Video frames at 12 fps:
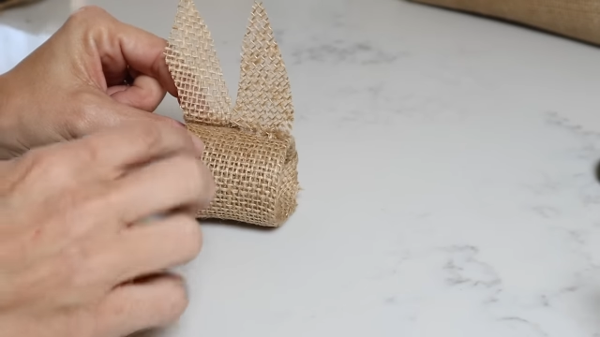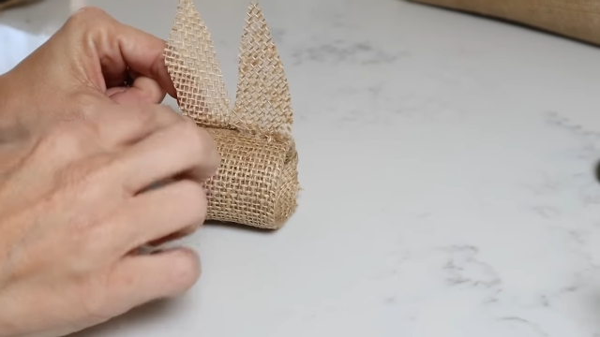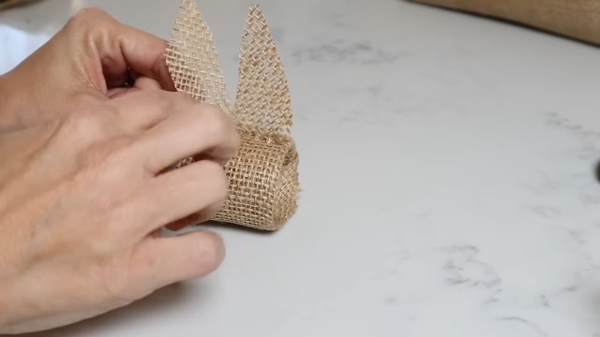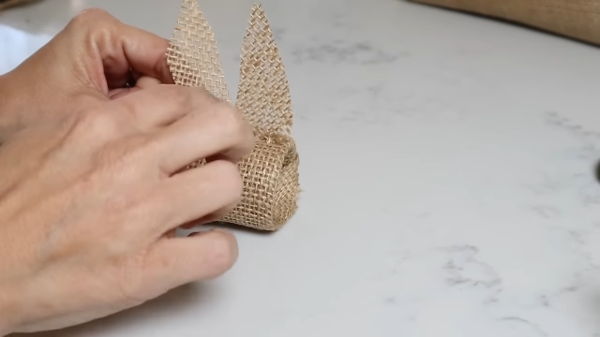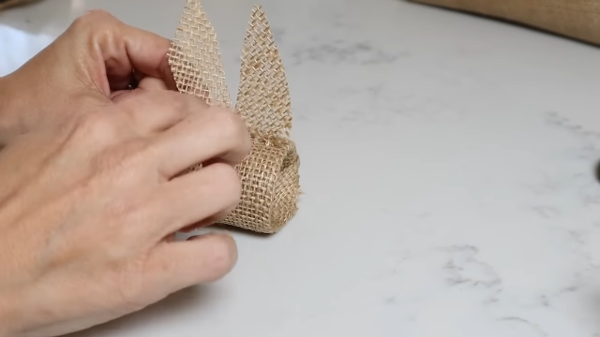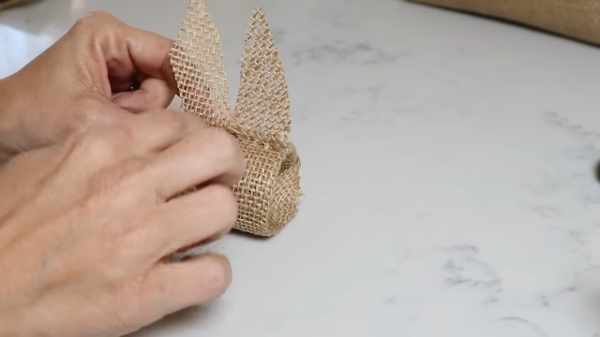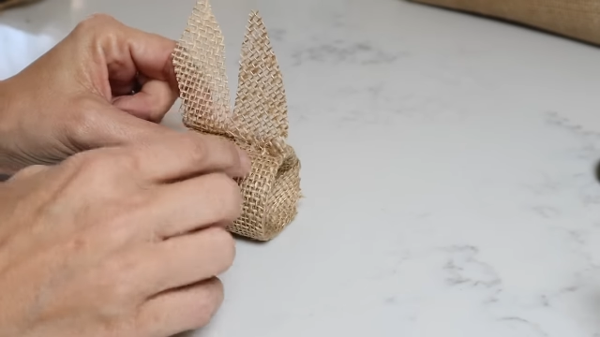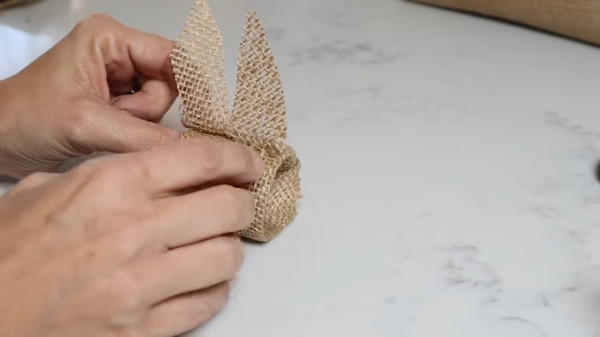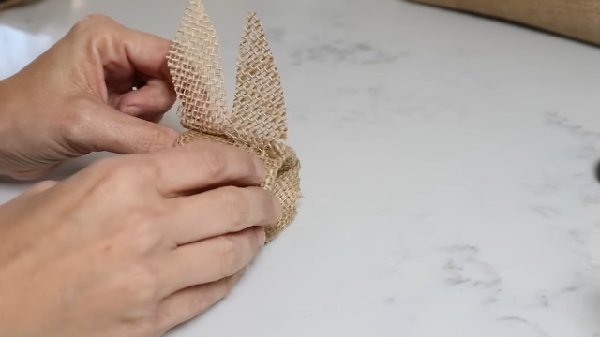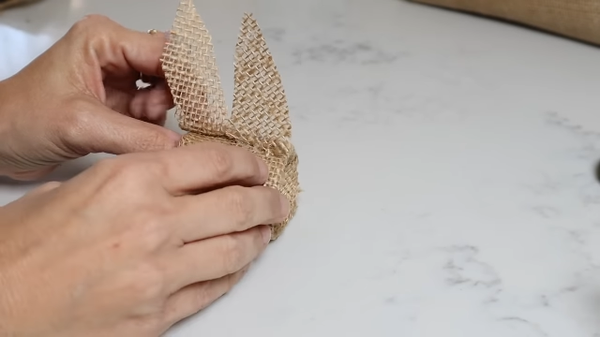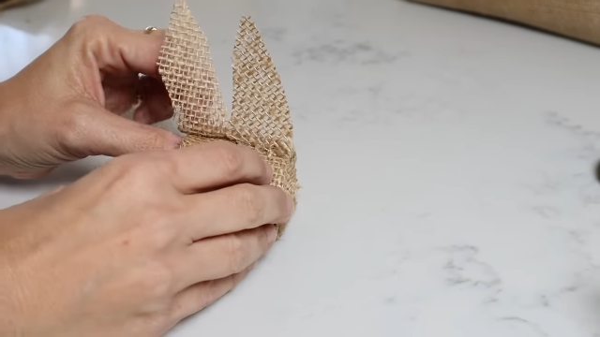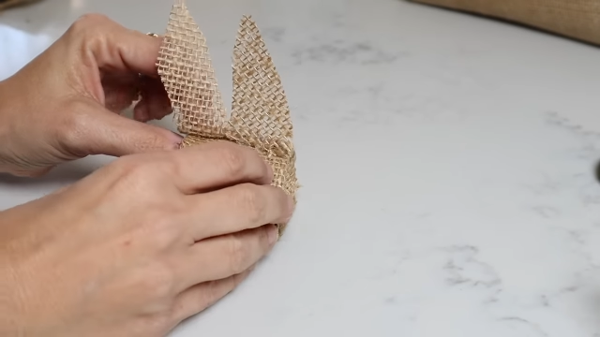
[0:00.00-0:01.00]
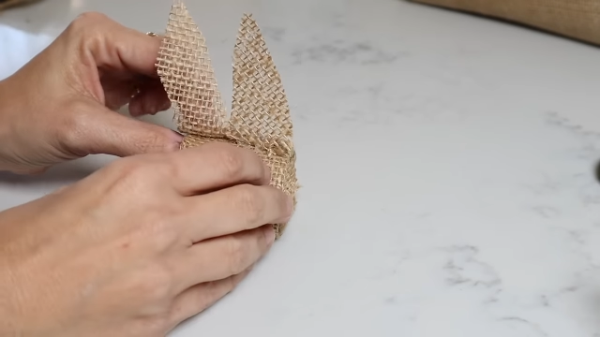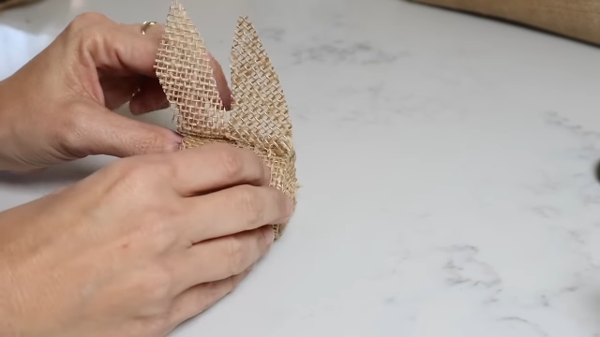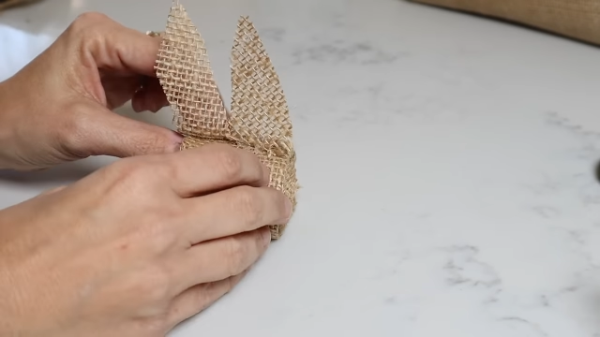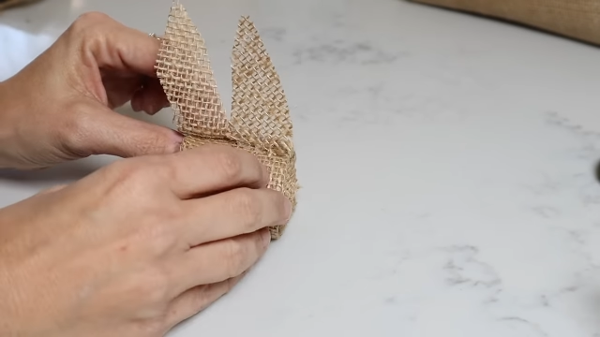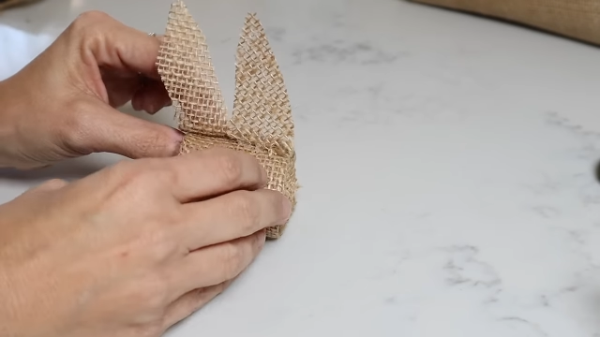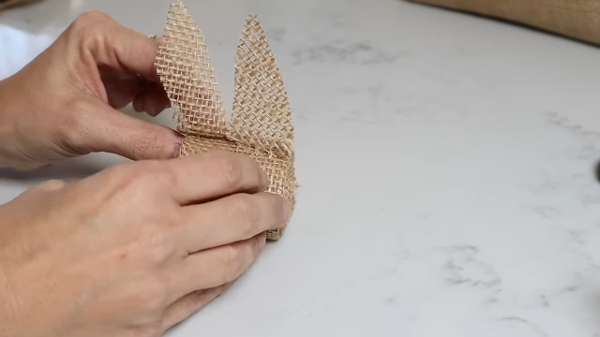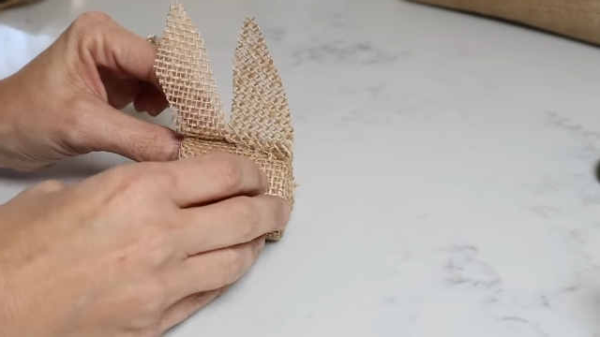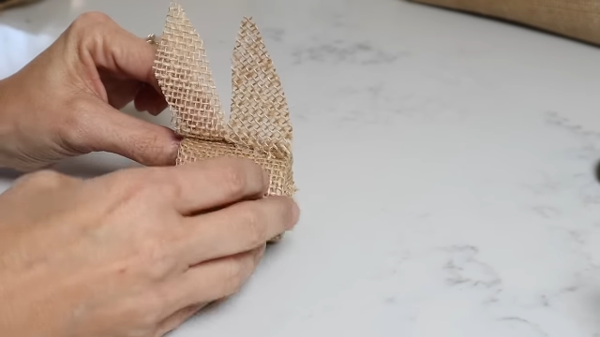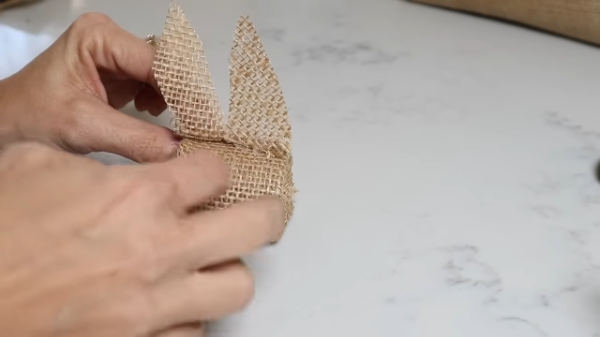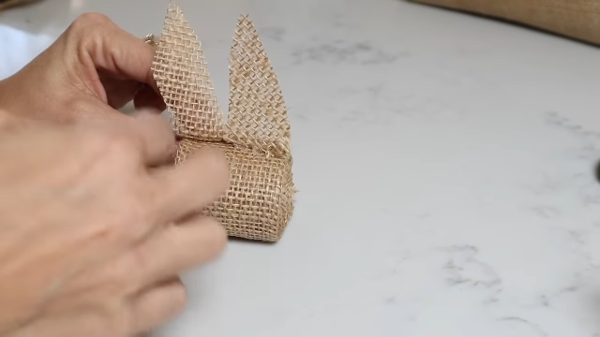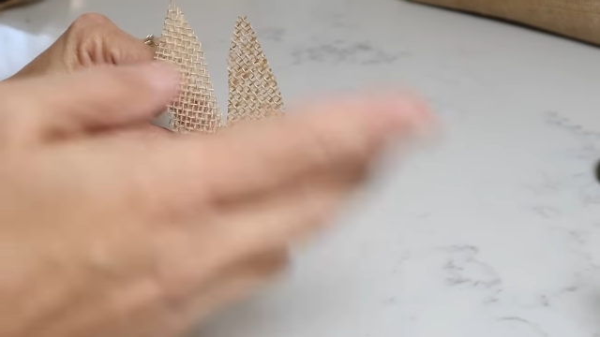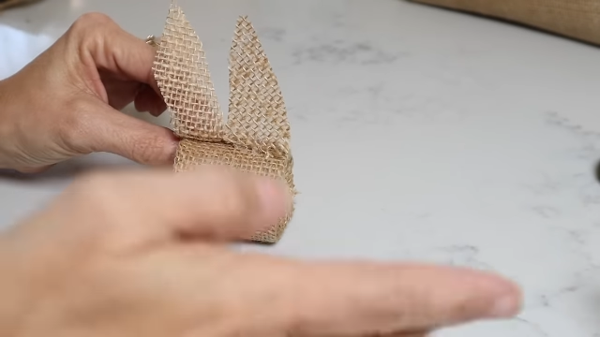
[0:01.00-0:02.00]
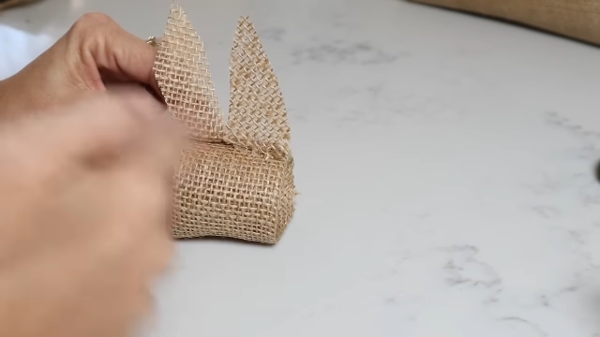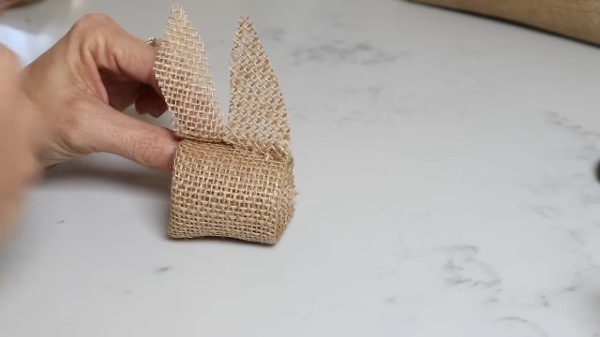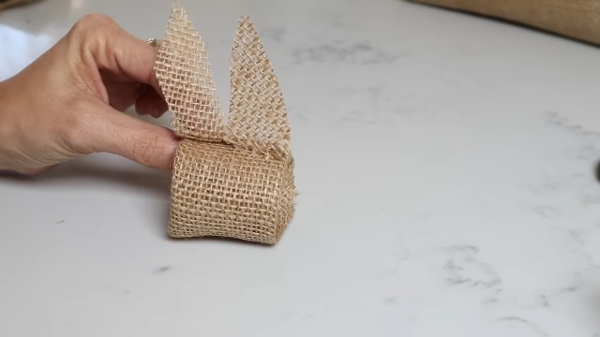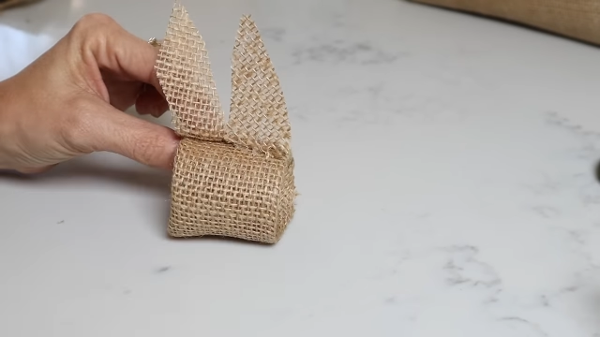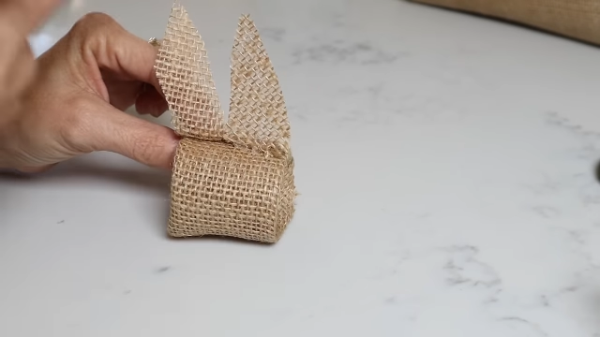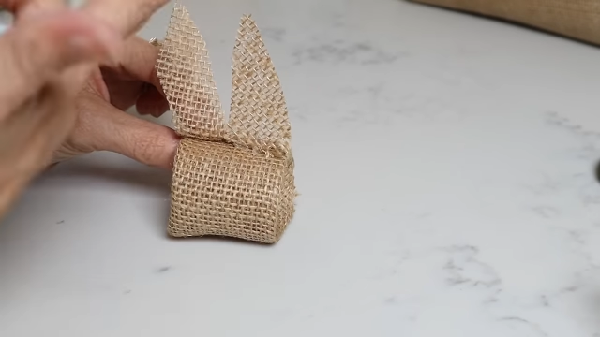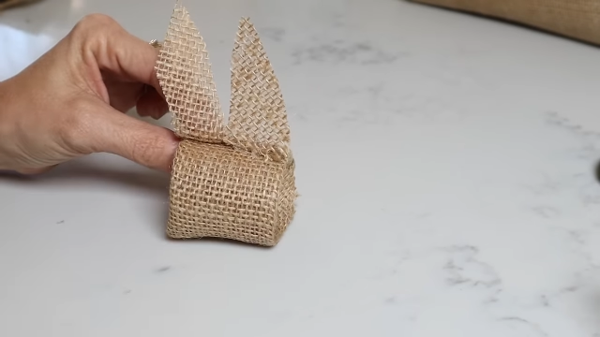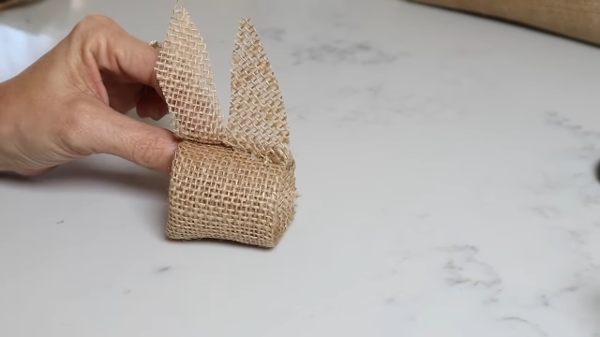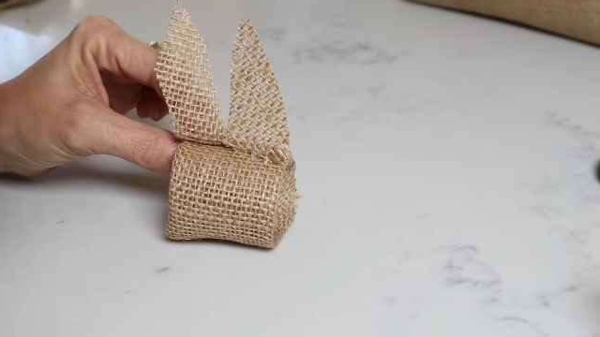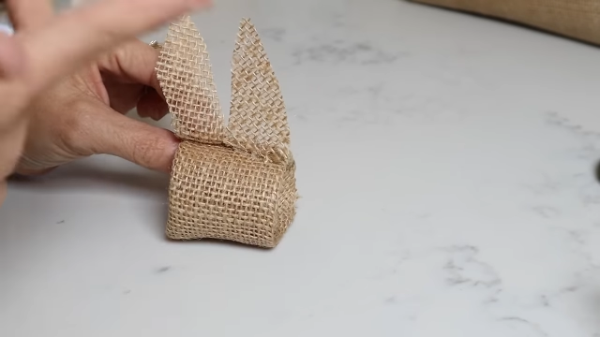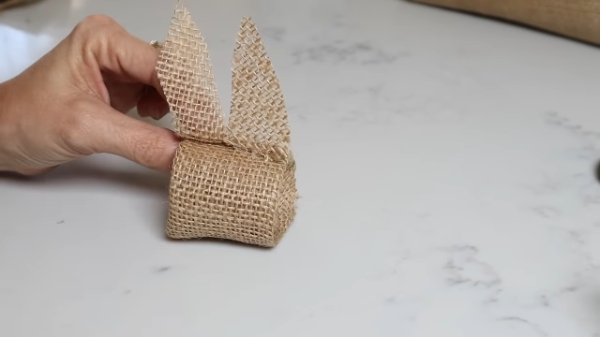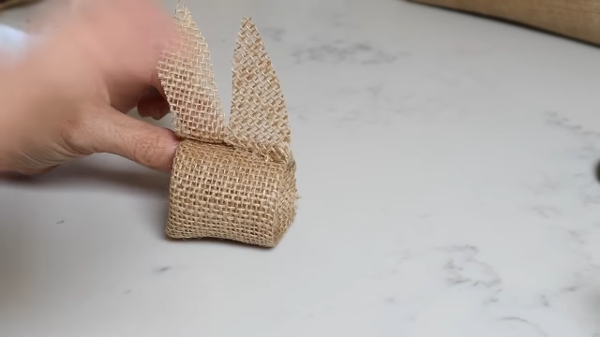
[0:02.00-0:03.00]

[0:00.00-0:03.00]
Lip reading: [unreadable: no face in view]